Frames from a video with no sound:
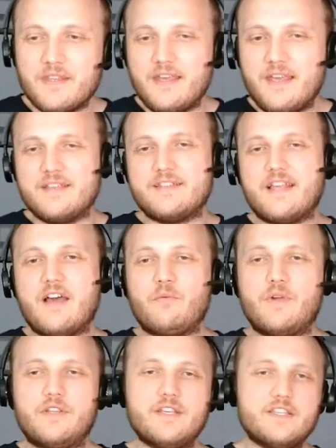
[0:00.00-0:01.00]
is that
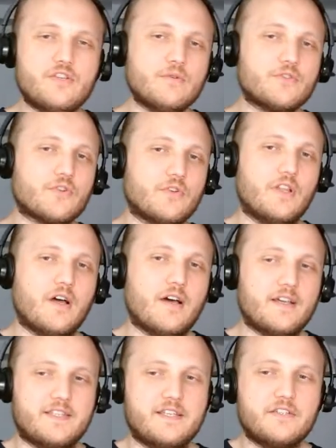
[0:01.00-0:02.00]
when this user
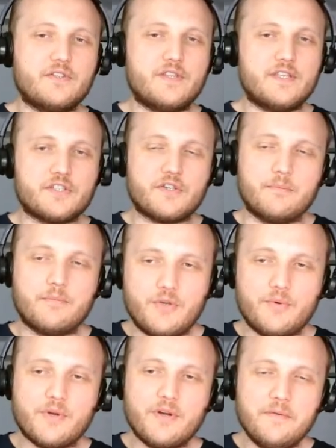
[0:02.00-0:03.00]
logs into this
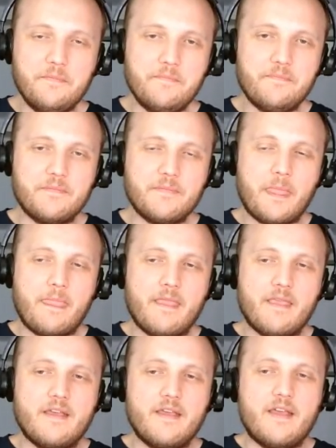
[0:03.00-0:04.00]
computer,
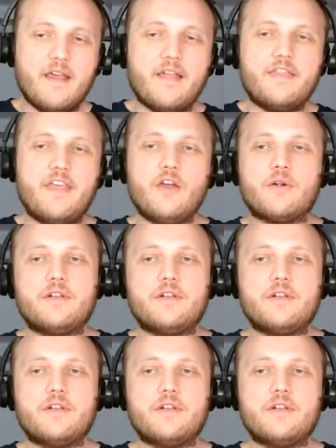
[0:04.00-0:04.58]
they are